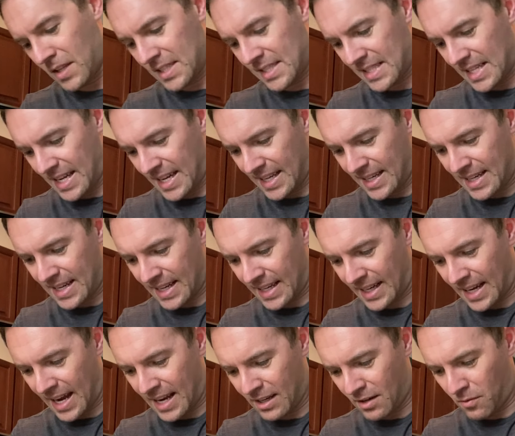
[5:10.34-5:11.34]
this in and
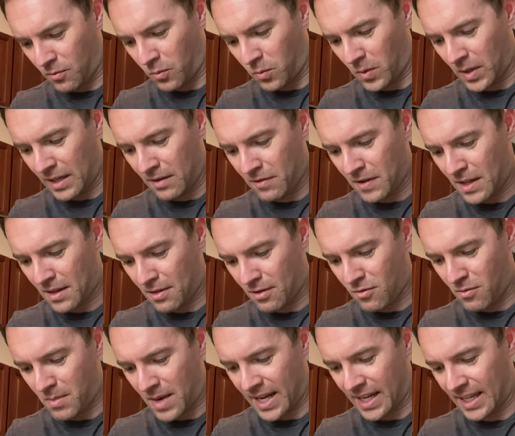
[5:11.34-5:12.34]
kind of weave it
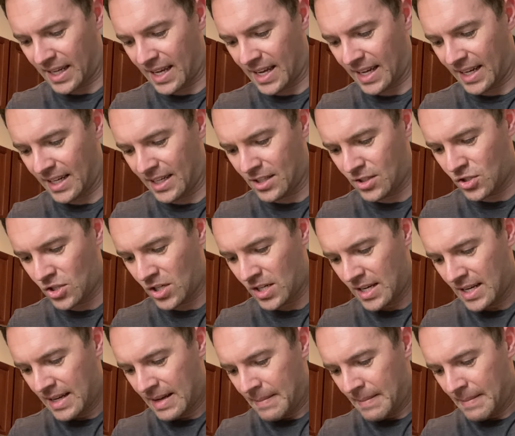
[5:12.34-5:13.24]
through my cage.